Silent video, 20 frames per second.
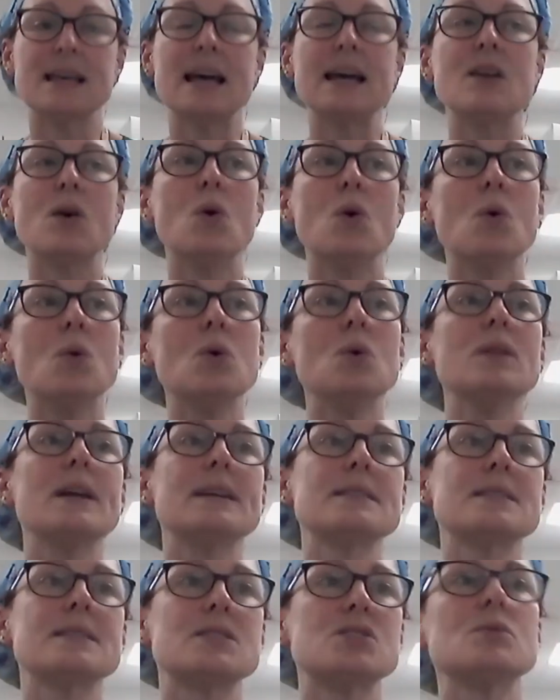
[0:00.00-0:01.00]
And all
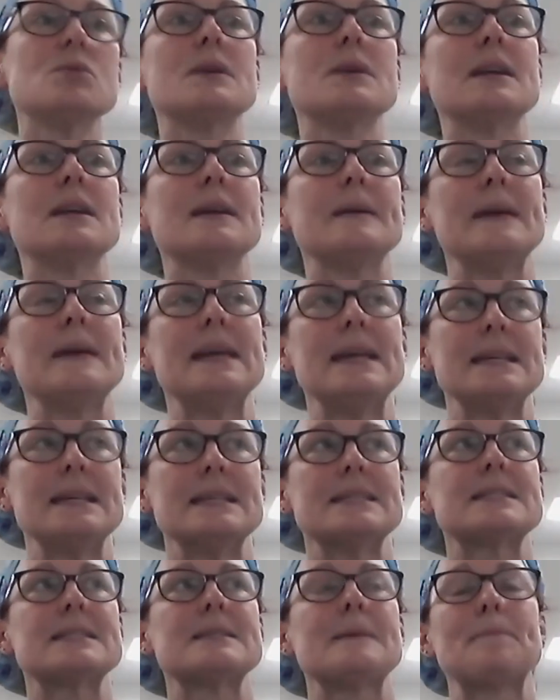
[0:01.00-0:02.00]
that's doing
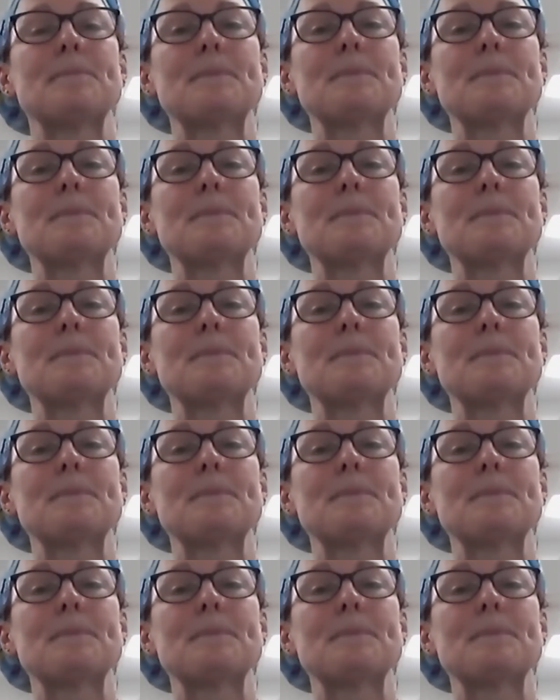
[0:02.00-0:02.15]
is